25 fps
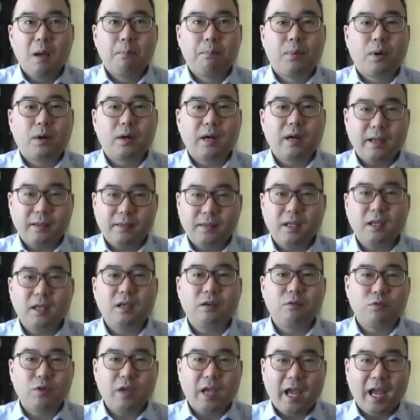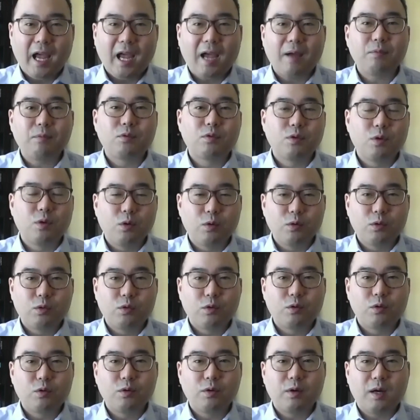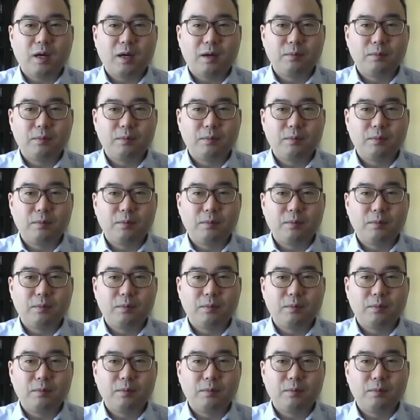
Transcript: But I think we have to go through